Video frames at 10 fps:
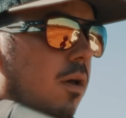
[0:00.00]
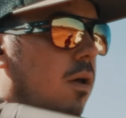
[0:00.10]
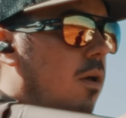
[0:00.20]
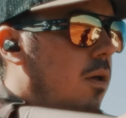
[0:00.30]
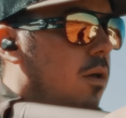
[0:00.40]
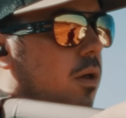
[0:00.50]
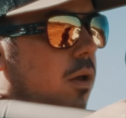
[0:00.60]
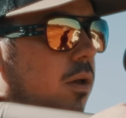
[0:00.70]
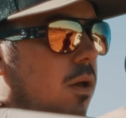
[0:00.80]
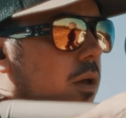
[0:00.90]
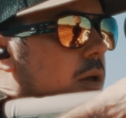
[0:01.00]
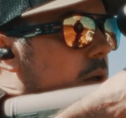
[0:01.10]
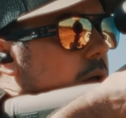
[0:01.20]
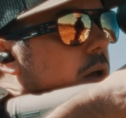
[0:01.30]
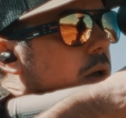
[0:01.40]
is
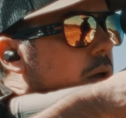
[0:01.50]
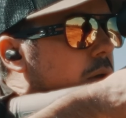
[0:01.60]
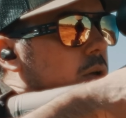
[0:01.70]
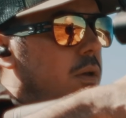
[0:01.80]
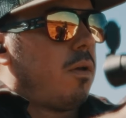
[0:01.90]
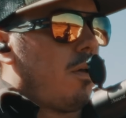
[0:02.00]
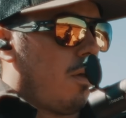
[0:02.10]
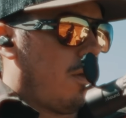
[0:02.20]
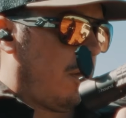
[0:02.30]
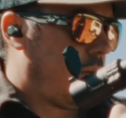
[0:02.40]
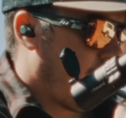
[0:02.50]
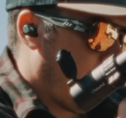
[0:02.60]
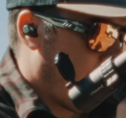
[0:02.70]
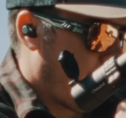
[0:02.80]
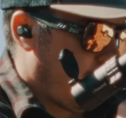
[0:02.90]
safety. No longer can you